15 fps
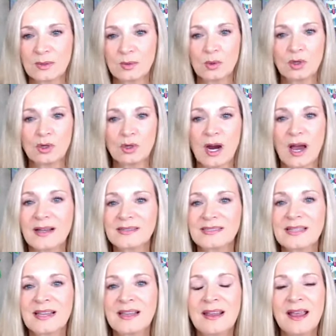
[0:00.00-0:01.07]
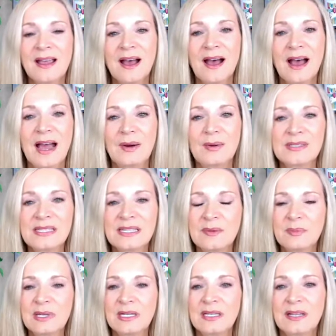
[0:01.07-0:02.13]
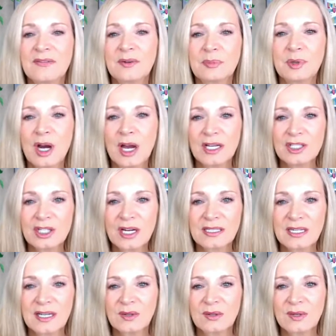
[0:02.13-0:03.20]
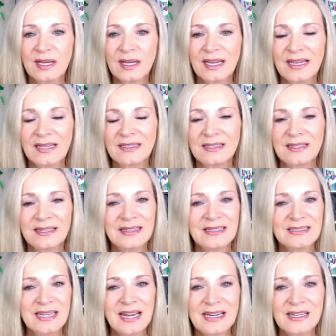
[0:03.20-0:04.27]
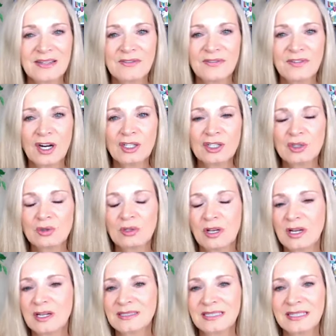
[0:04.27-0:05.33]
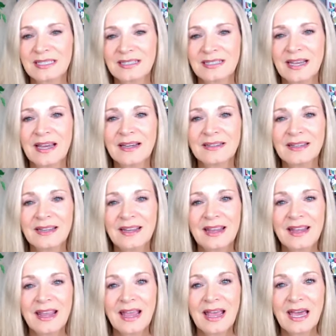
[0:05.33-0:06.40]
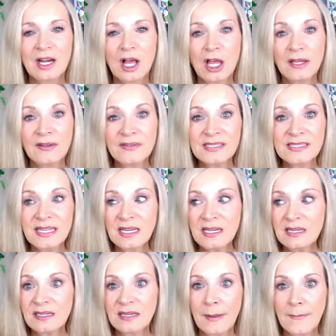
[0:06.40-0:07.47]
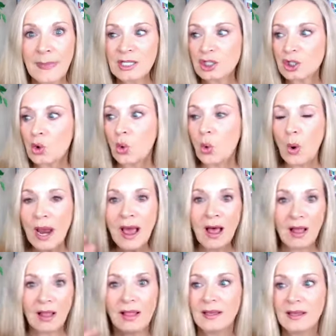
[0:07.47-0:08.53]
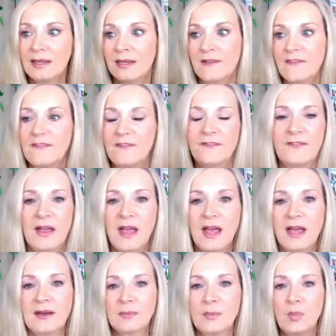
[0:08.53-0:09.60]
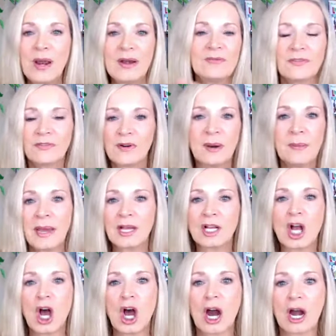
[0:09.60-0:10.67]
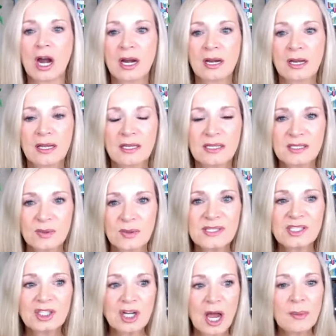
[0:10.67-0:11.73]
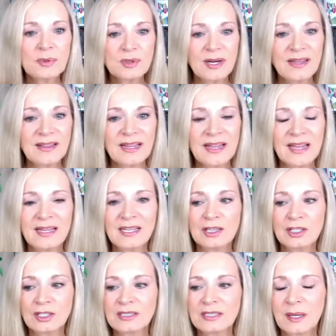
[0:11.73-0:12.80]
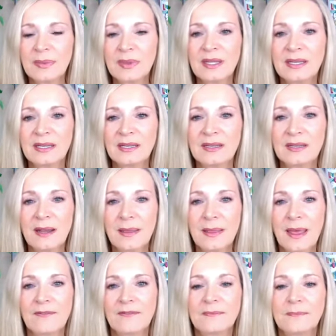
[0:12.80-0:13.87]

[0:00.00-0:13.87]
that will cross. I was in the middle of a project and had taken far too long to get it done. And all of a sudden, a bunch of quail uh, went in front of my car. So I stopped right then and looked up the uh,